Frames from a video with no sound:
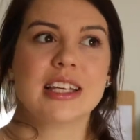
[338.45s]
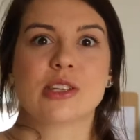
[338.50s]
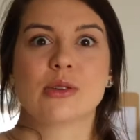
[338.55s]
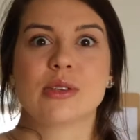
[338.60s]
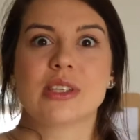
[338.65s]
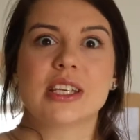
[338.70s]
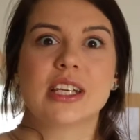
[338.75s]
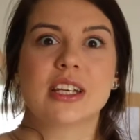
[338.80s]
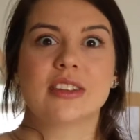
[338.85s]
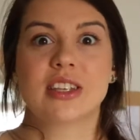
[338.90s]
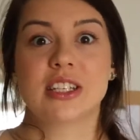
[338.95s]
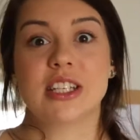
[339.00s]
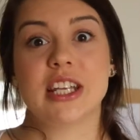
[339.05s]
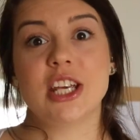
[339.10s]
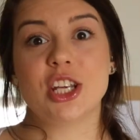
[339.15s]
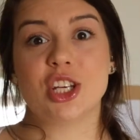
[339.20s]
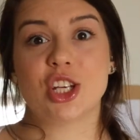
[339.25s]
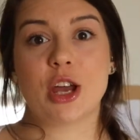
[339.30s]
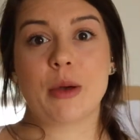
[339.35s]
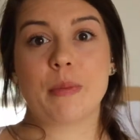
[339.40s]
So instead of the
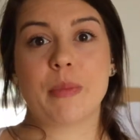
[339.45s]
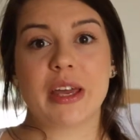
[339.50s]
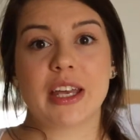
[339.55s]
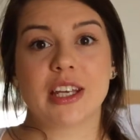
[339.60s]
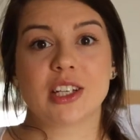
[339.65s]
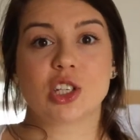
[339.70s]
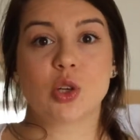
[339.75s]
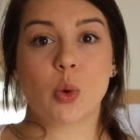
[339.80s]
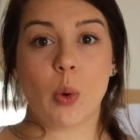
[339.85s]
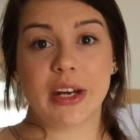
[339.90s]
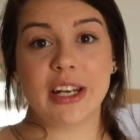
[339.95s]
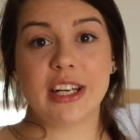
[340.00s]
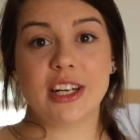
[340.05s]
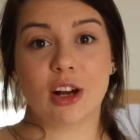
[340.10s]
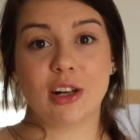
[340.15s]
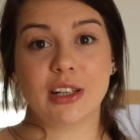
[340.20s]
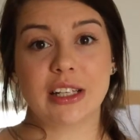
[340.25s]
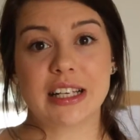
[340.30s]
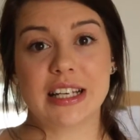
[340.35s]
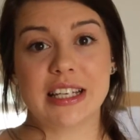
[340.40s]
t-shirt being
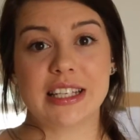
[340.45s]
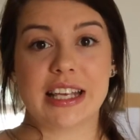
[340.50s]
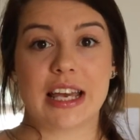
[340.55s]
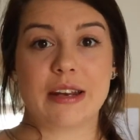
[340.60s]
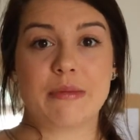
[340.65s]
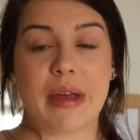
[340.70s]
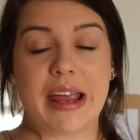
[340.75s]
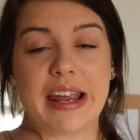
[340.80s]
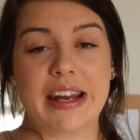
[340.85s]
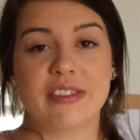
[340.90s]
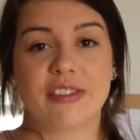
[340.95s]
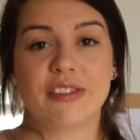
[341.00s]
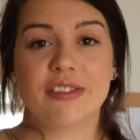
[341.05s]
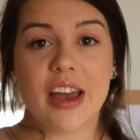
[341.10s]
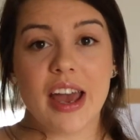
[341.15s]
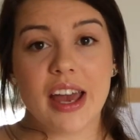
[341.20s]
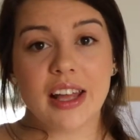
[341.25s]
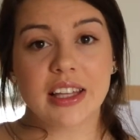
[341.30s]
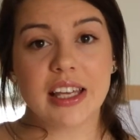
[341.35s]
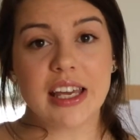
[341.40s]
$20 and made
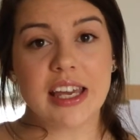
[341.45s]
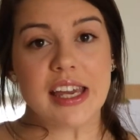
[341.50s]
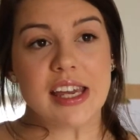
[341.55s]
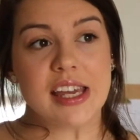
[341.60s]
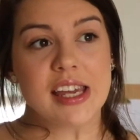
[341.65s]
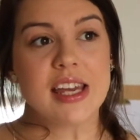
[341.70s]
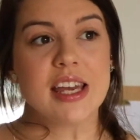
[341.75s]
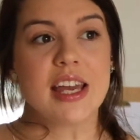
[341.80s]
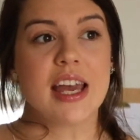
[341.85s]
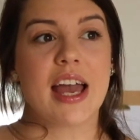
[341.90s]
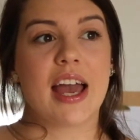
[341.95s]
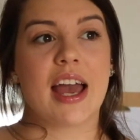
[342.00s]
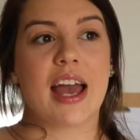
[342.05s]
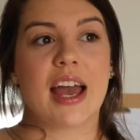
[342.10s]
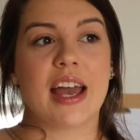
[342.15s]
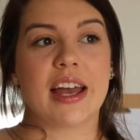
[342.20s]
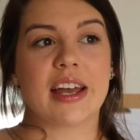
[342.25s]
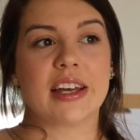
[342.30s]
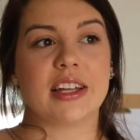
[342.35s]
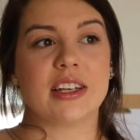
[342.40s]
fairly
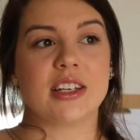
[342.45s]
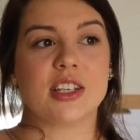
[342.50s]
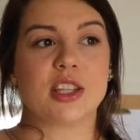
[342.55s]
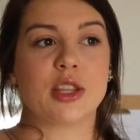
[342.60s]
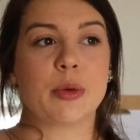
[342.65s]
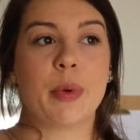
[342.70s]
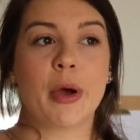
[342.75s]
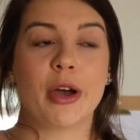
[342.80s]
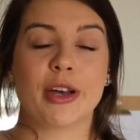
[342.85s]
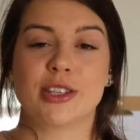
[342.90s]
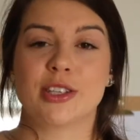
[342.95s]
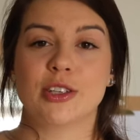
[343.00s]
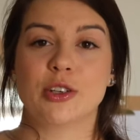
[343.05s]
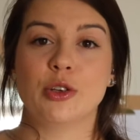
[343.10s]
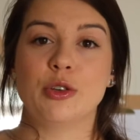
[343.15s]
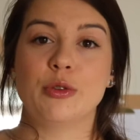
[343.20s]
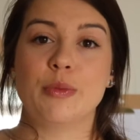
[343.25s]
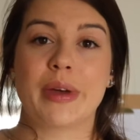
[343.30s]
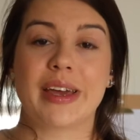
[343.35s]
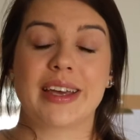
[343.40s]
and the person
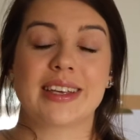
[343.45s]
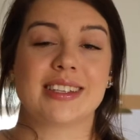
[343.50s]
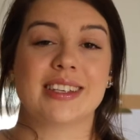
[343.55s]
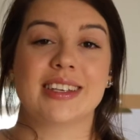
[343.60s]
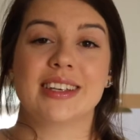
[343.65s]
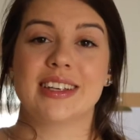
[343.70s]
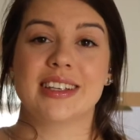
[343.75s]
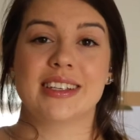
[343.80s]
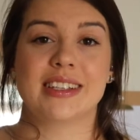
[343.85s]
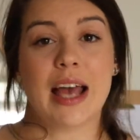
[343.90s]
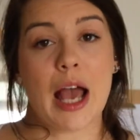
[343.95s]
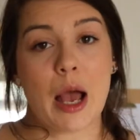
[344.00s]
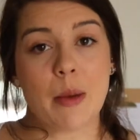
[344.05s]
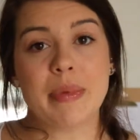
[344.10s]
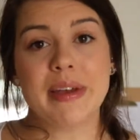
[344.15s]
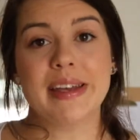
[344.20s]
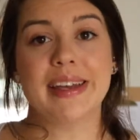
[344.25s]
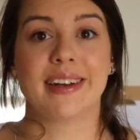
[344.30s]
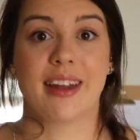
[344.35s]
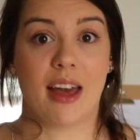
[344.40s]
who makes it is
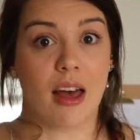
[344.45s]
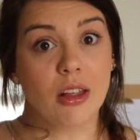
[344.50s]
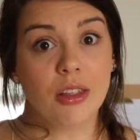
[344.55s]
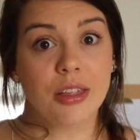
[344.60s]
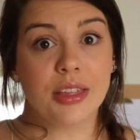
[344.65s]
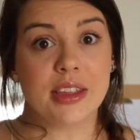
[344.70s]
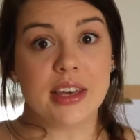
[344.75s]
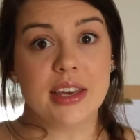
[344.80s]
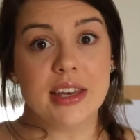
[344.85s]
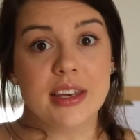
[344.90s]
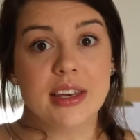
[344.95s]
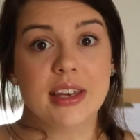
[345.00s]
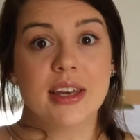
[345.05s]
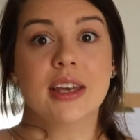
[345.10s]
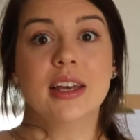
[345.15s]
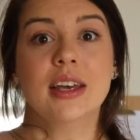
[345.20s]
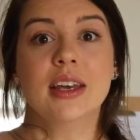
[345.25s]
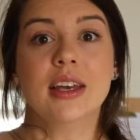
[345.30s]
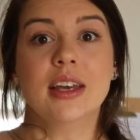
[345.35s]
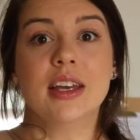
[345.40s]
happy and healthy,
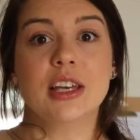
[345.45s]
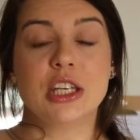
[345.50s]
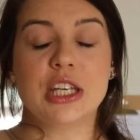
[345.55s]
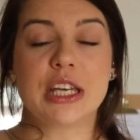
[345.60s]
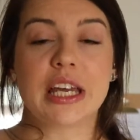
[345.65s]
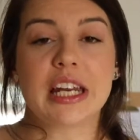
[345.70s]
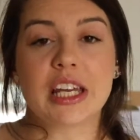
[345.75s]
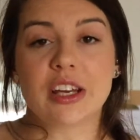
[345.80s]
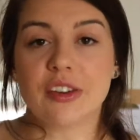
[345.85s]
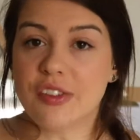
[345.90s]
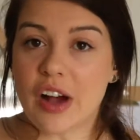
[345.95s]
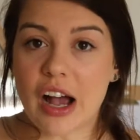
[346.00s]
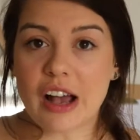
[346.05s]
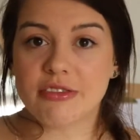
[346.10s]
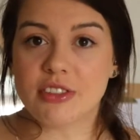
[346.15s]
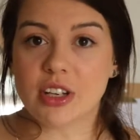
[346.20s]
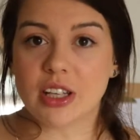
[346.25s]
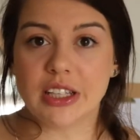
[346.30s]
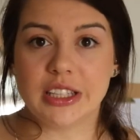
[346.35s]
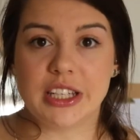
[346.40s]
you're getting a
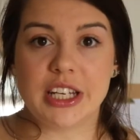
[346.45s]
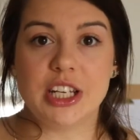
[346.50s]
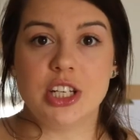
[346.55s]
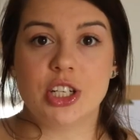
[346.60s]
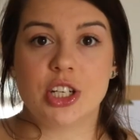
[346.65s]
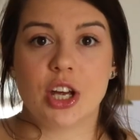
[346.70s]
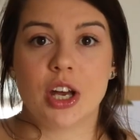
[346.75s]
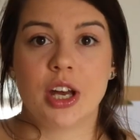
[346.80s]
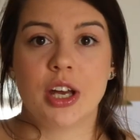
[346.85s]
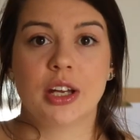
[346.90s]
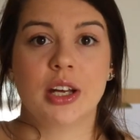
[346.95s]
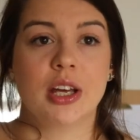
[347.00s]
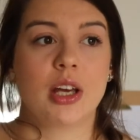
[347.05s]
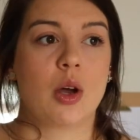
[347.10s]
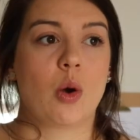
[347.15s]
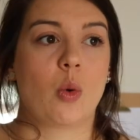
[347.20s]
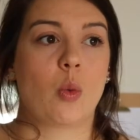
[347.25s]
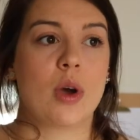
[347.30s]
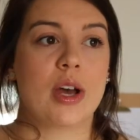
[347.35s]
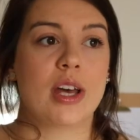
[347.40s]
$5 t-shirt
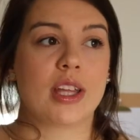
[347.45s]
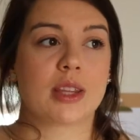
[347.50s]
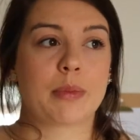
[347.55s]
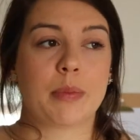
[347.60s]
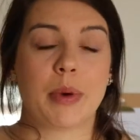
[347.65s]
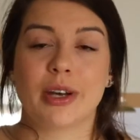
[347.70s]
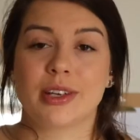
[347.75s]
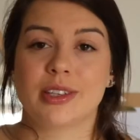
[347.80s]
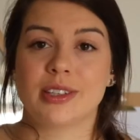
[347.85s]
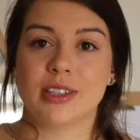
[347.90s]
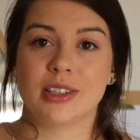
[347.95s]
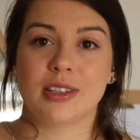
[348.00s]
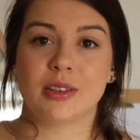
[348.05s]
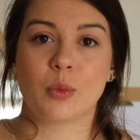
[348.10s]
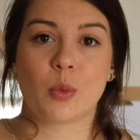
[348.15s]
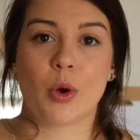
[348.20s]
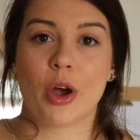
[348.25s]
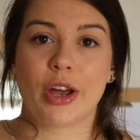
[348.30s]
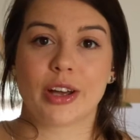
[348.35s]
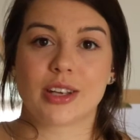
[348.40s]
where the
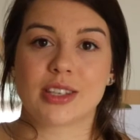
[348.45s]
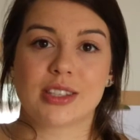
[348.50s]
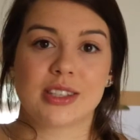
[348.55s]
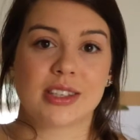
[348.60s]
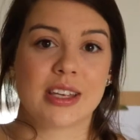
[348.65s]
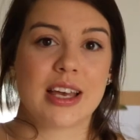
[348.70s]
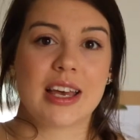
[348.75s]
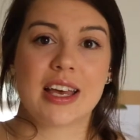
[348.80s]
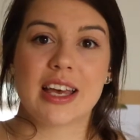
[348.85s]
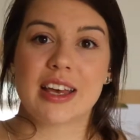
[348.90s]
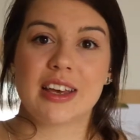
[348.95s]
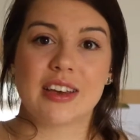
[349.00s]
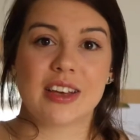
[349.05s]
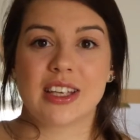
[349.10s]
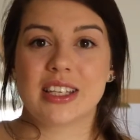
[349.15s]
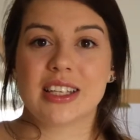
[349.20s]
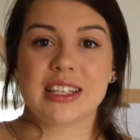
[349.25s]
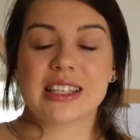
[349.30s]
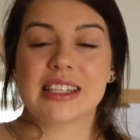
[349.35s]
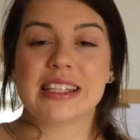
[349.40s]
person works
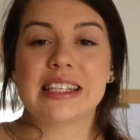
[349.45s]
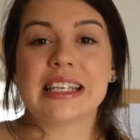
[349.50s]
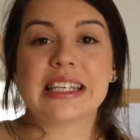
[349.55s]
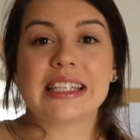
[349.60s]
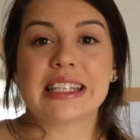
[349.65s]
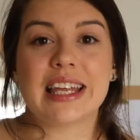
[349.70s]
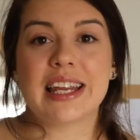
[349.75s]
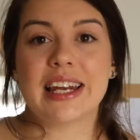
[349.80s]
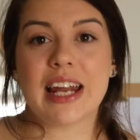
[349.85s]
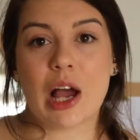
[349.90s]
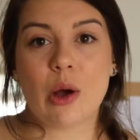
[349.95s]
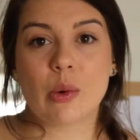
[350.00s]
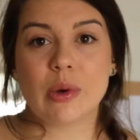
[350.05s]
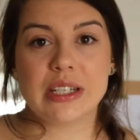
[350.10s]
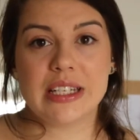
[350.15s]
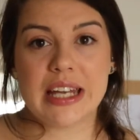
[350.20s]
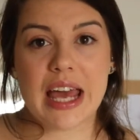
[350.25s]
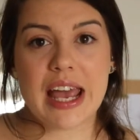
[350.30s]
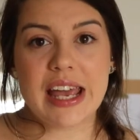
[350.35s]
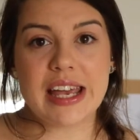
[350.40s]

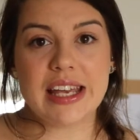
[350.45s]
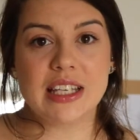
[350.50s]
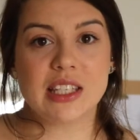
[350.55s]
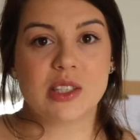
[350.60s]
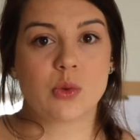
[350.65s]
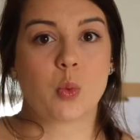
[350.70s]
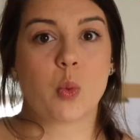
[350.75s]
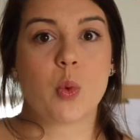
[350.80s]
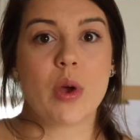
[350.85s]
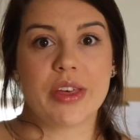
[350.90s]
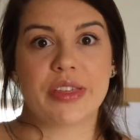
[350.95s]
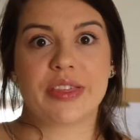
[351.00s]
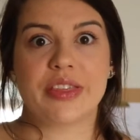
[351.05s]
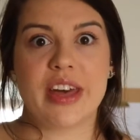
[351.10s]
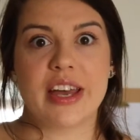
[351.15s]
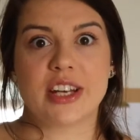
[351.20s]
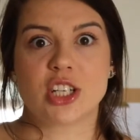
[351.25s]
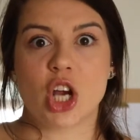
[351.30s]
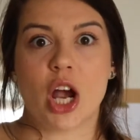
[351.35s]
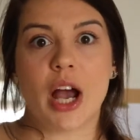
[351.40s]
16-hour days with
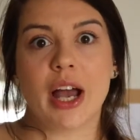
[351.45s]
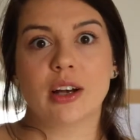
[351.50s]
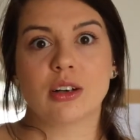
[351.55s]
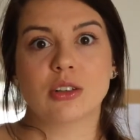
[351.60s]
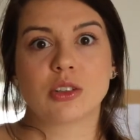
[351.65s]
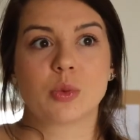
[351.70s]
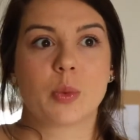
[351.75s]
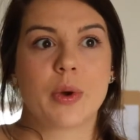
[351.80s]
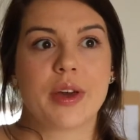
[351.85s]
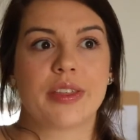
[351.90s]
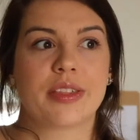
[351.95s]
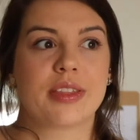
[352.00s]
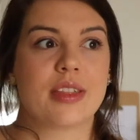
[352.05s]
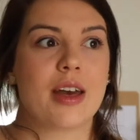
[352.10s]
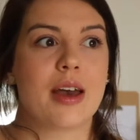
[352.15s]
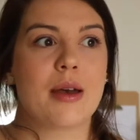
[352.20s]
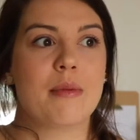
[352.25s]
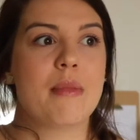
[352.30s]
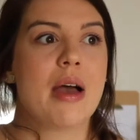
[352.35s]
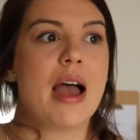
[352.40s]
their child with
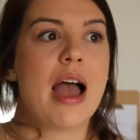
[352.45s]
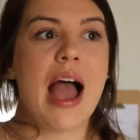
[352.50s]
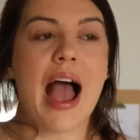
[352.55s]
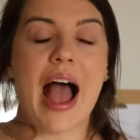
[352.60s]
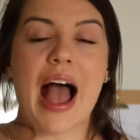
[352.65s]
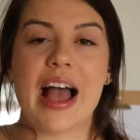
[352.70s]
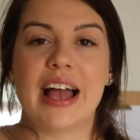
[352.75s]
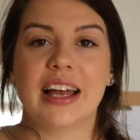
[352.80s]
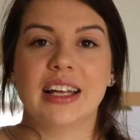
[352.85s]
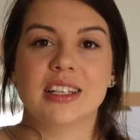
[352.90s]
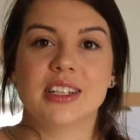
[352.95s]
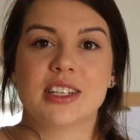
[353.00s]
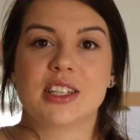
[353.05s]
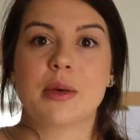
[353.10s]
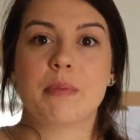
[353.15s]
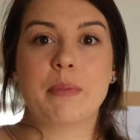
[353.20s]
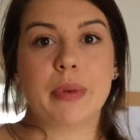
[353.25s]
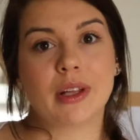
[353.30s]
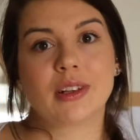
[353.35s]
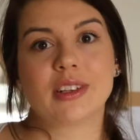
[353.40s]
them and
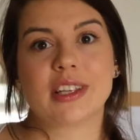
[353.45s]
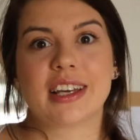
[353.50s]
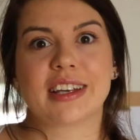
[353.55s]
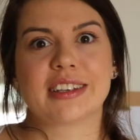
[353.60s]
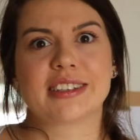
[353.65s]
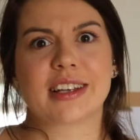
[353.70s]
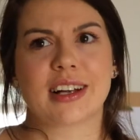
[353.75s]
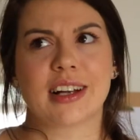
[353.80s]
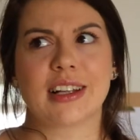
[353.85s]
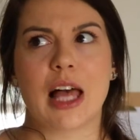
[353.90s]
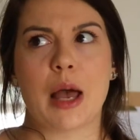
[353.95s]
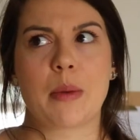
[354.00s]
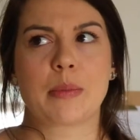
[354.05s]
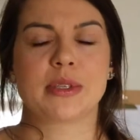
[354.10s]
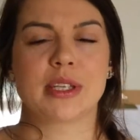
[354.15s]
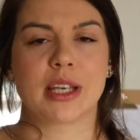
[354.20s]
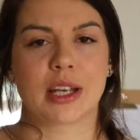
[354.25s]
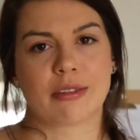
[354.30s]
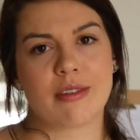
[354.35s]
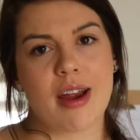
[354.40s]
the building is
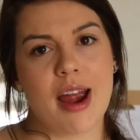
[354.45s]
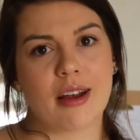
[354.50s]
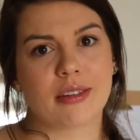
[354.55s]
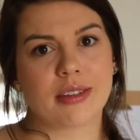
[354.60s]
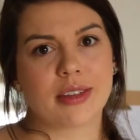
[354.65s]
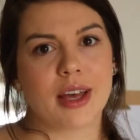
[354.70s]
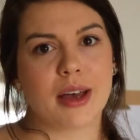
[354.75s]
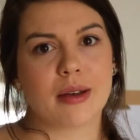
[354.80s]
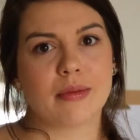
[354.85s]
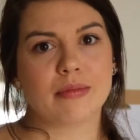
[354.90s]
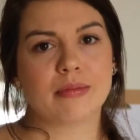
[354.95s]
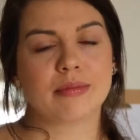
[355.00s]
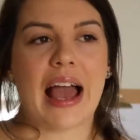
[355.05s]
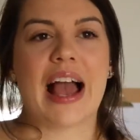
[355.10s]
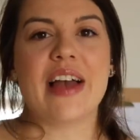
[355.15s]
collapsing around them.